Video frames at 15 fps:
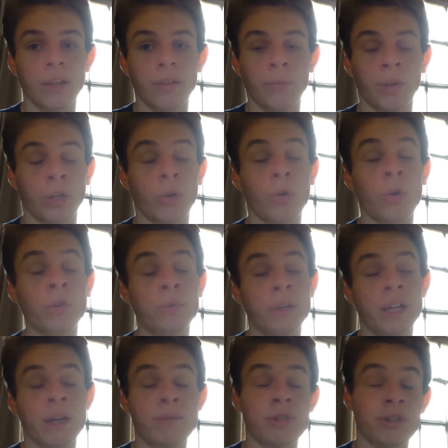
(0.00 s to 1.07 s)
When corals
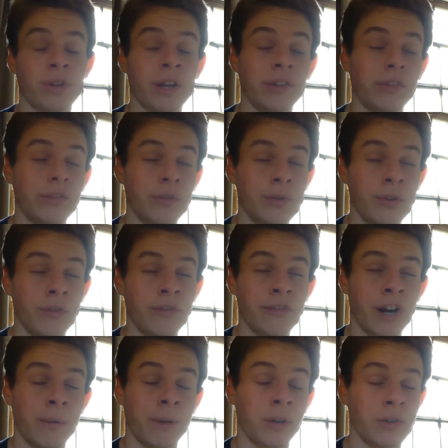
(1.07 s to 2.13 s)
become stressed due to
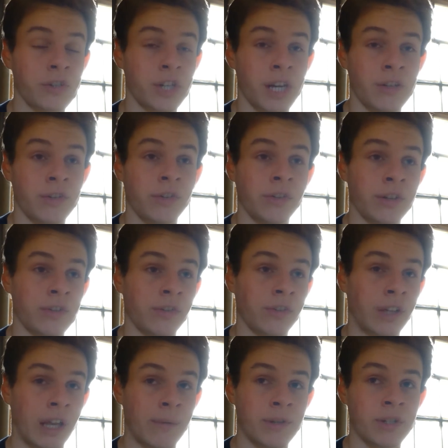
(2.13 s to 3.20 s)
environmental changes such as
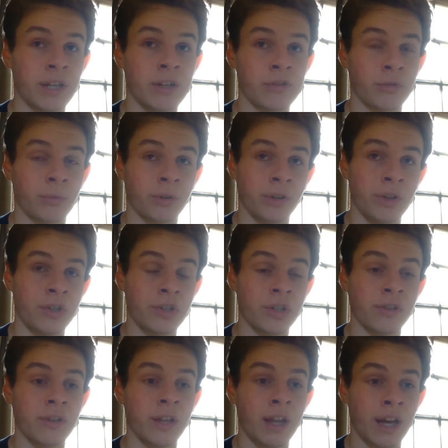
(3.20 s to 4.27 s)
climate change or
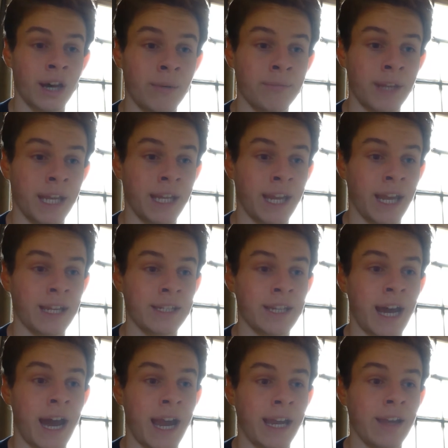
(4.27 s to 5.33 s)
pollution, they can
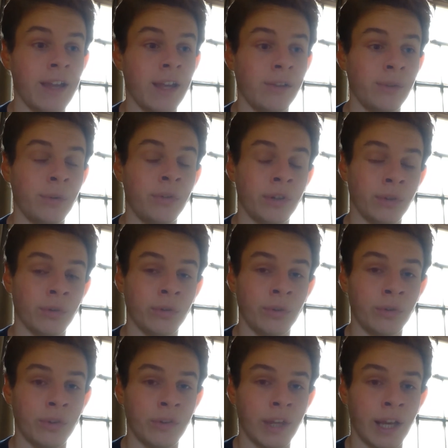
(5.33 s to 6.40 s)
die, losing their
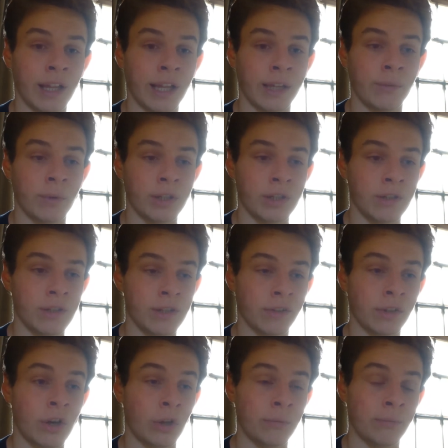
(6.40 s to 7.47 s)
zooxanthellae, which is
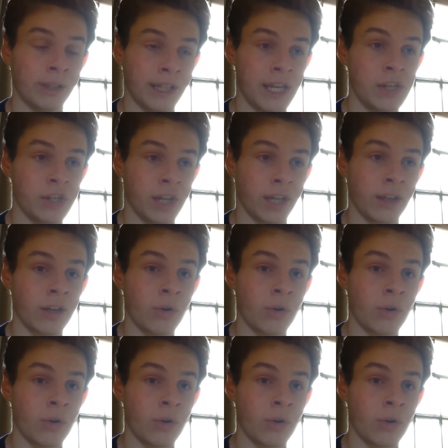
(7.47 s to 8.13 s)
called bleaching.